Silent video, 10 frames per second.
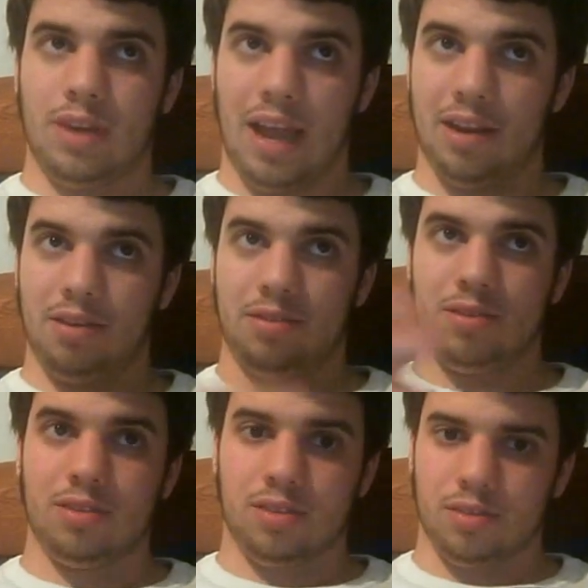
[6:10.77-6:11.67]
and
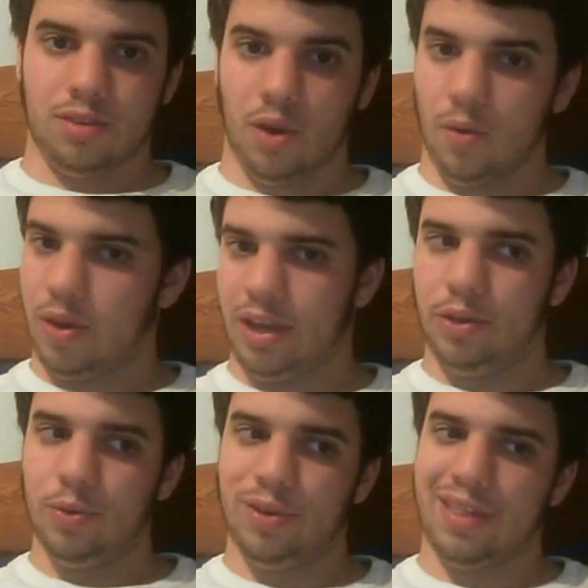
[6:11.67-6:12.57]

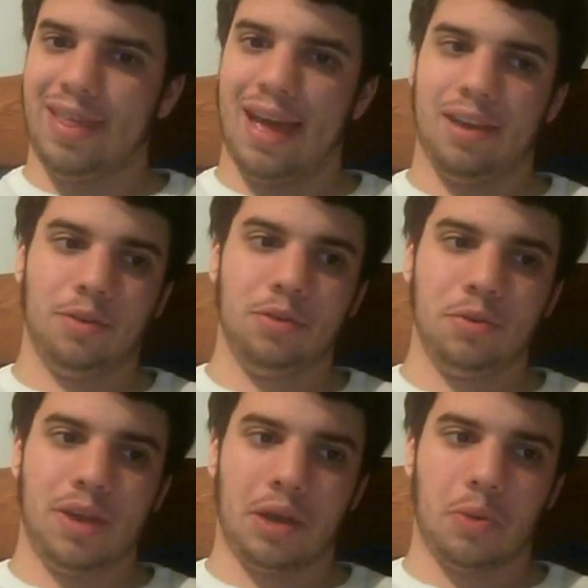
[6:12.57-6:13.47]
you get that, you
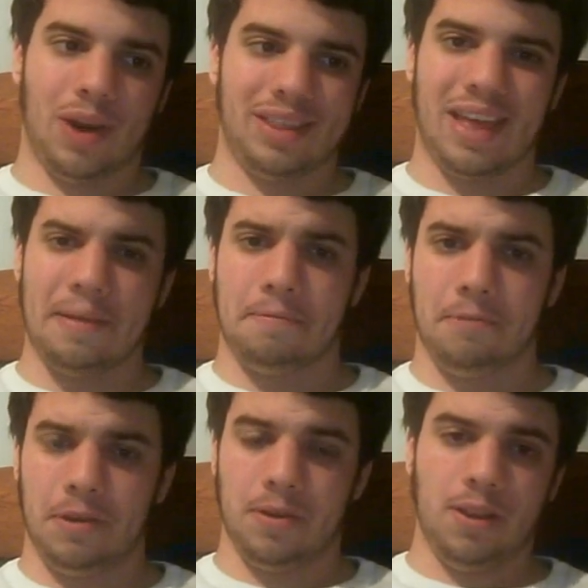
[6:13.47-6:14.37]
do get quite that
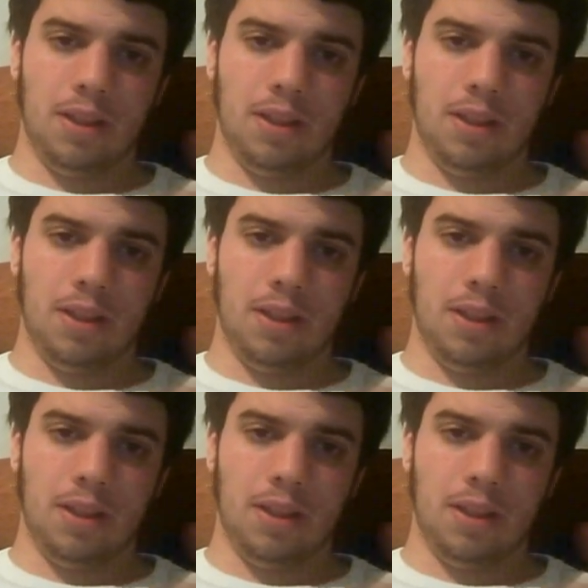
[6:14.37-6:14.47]
feel.